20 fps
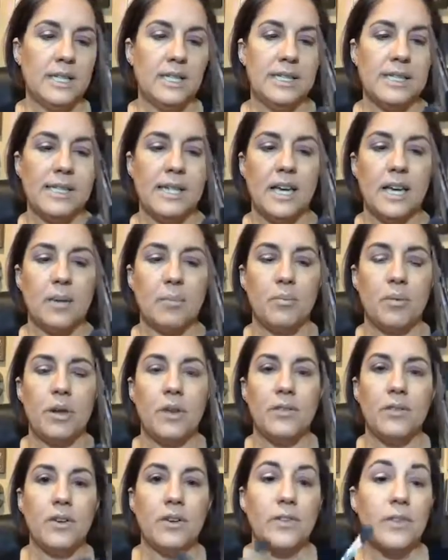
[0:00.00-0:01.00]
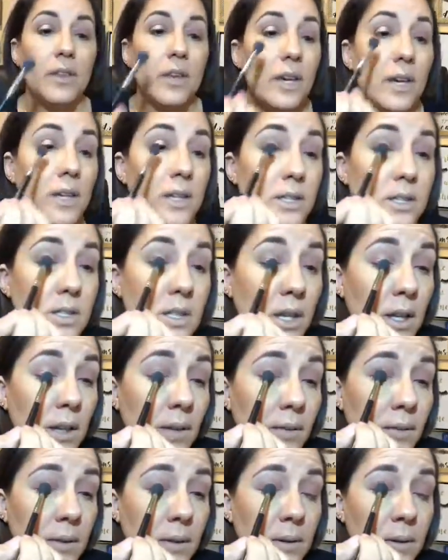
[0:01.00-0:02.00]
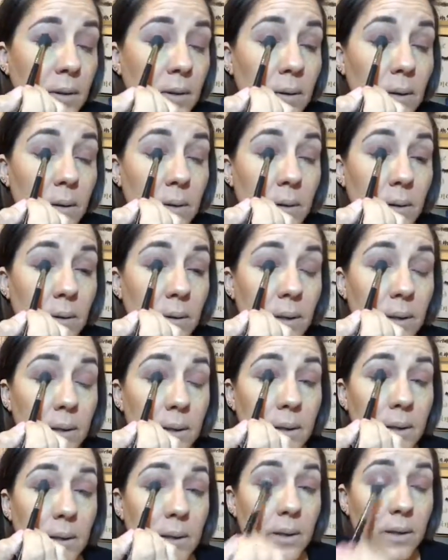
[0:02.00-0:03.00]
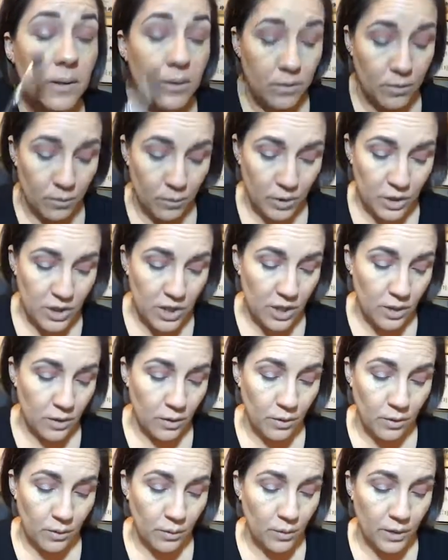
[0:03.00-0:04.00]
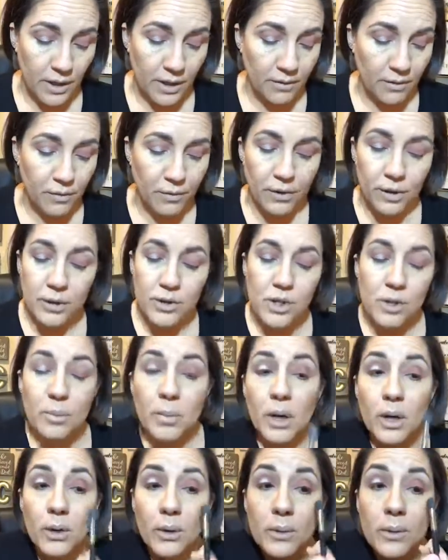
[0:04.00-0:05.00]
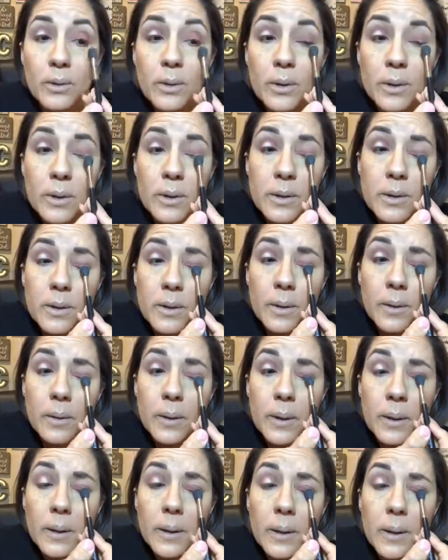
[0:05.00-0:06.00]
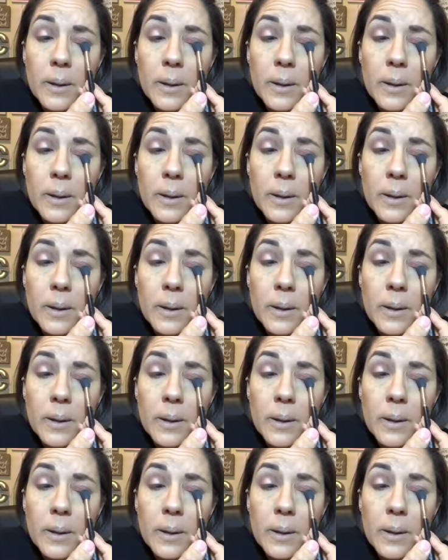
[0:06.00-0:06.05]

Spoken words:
tap right there in the edge, and then you can do it. Whatever floats your boat, do it.